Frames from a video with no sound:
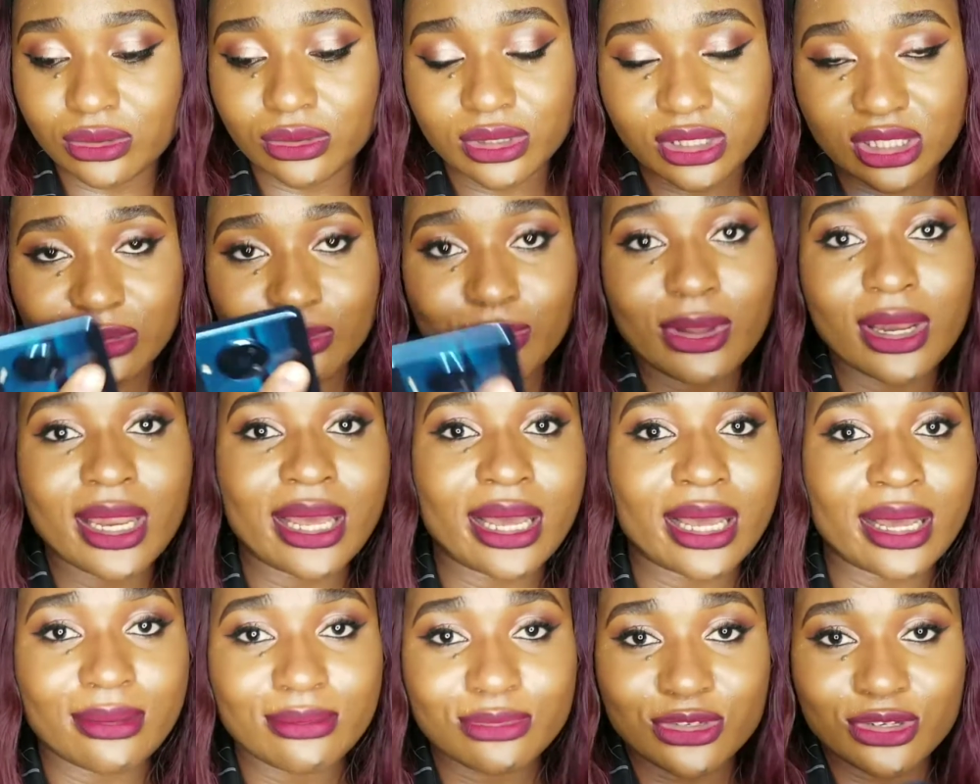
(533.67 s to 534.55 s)
It's more like
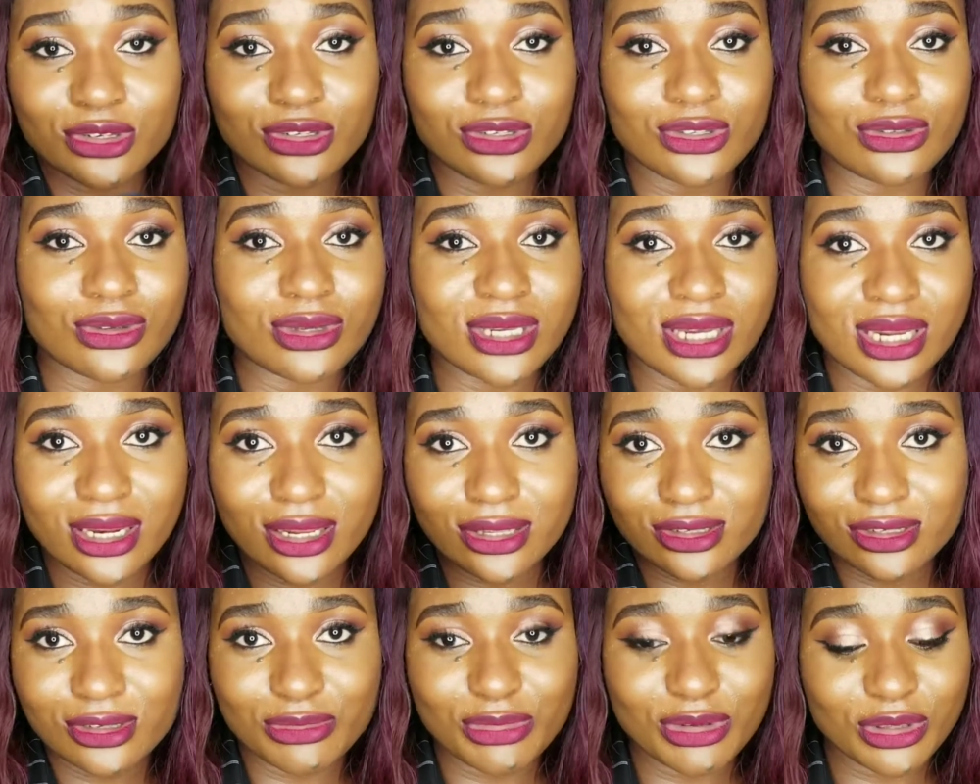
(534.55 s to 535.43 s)
I'm just doing a
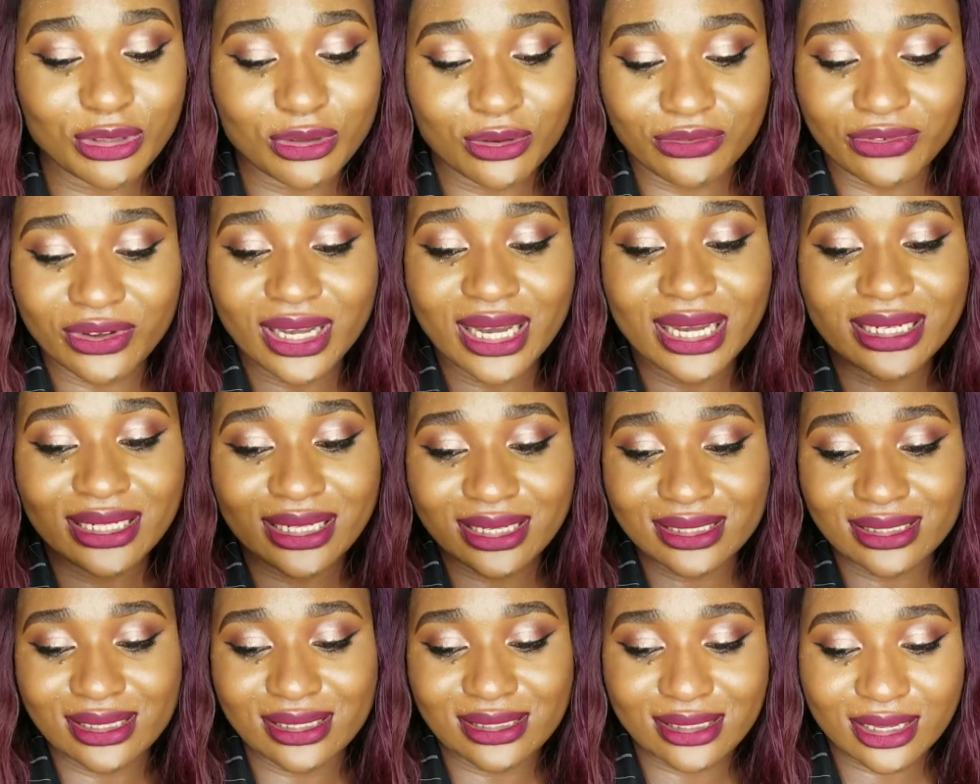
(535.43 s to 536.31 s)
little bit of hand
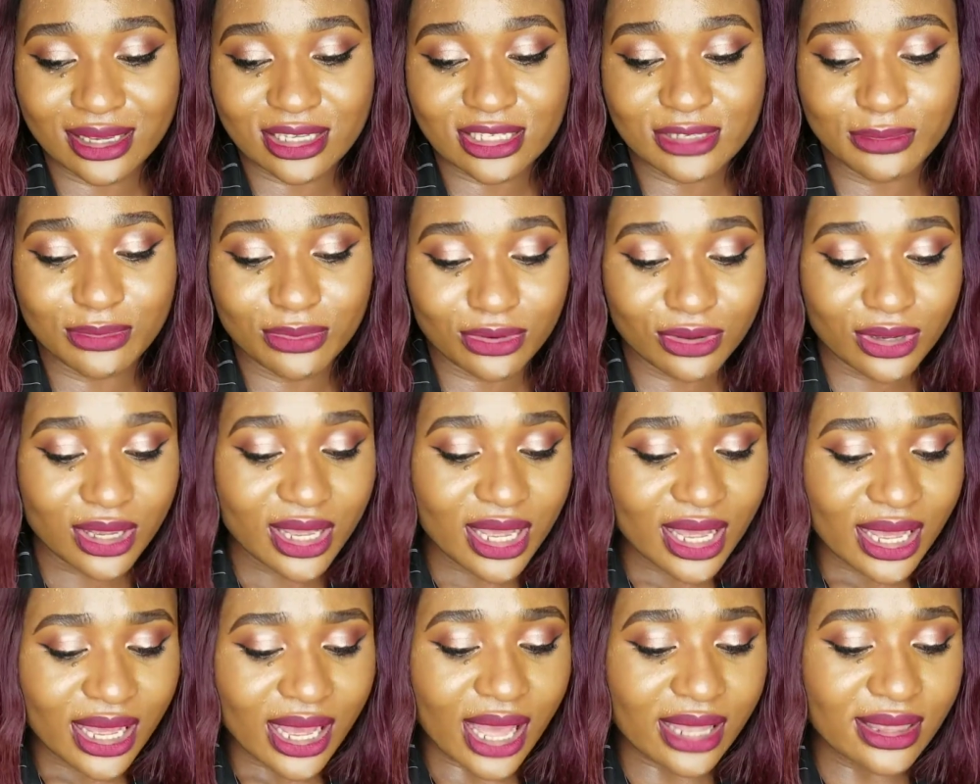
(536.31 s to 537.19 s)
exercise, but
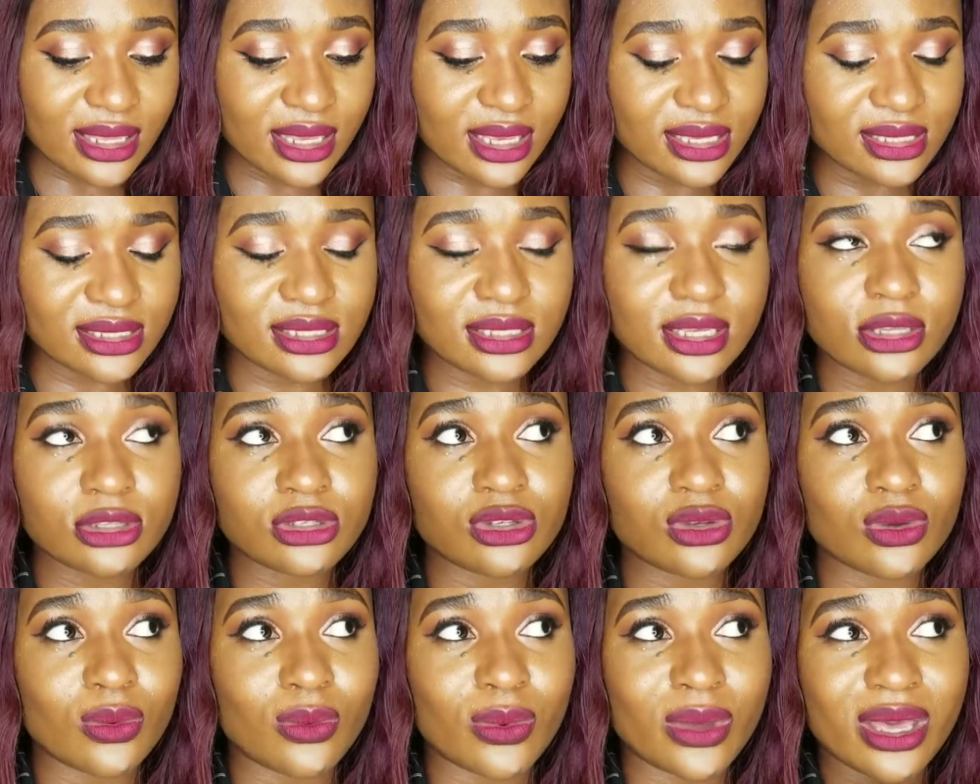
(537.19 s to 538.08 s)
I think it's set
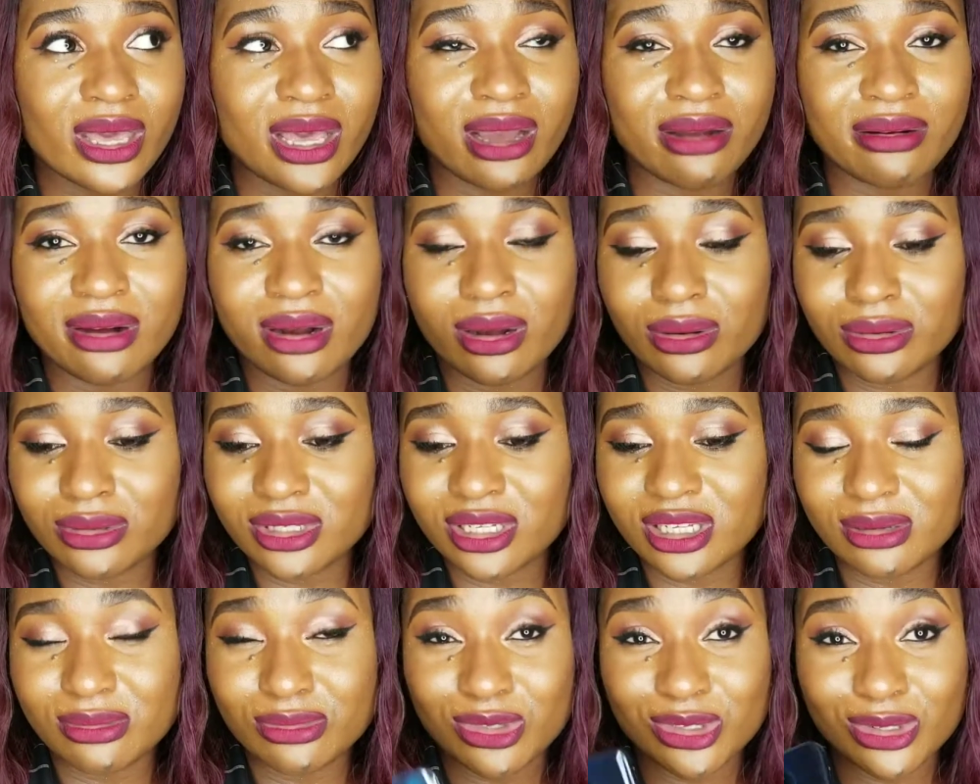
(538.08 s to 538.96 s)
to weigh around
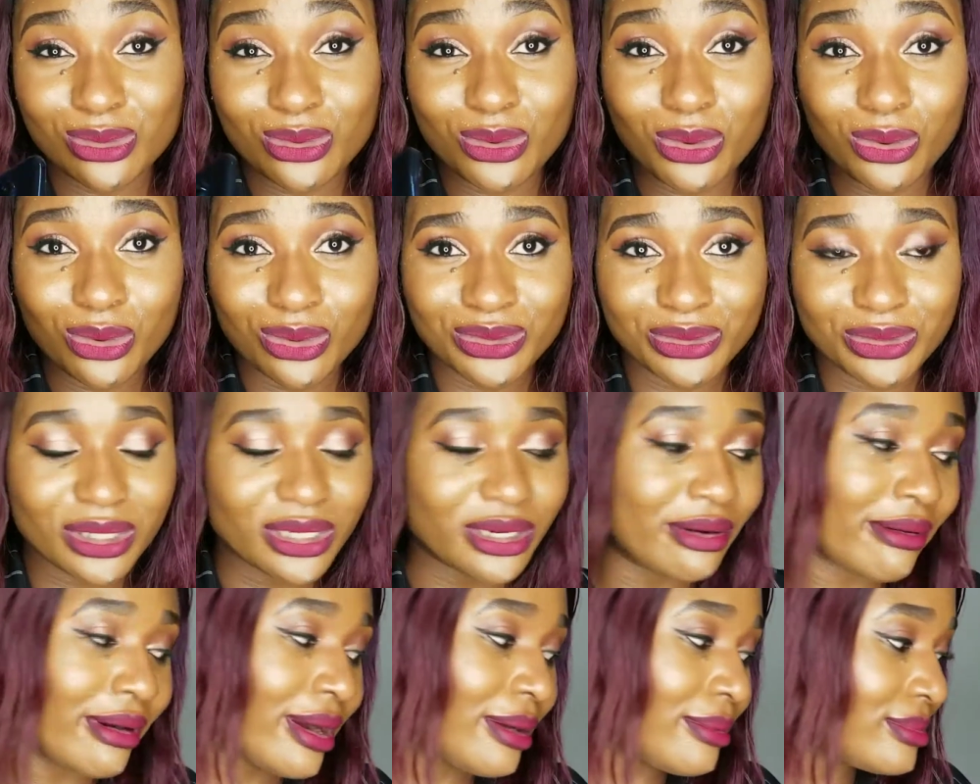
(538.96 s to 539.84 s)
200
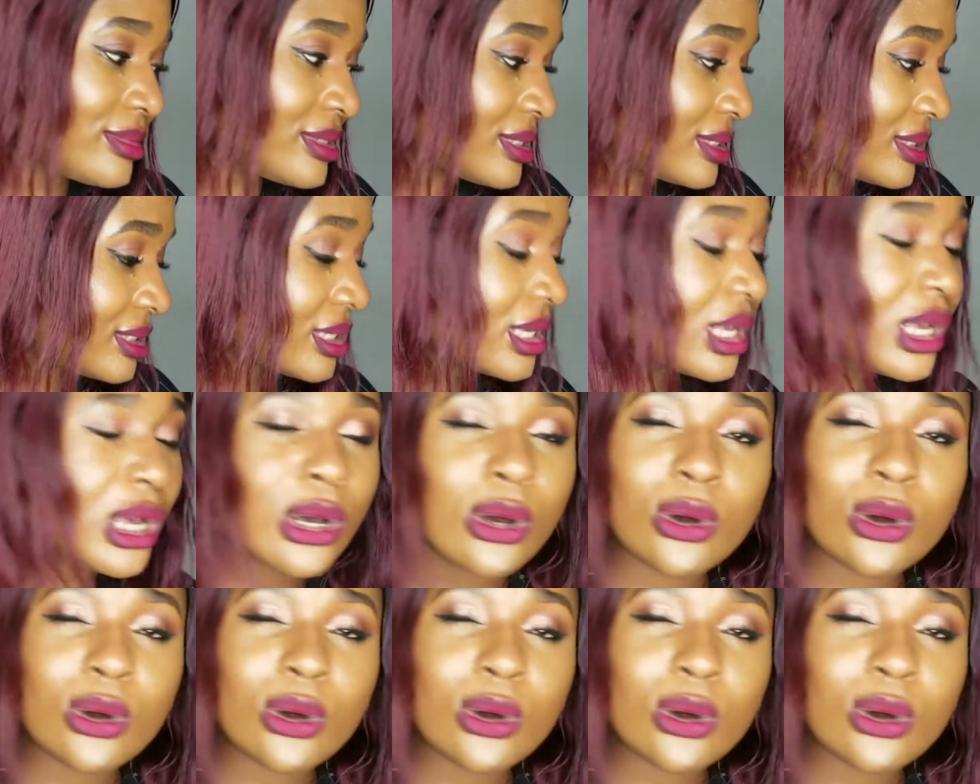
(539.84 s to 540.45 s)
grams,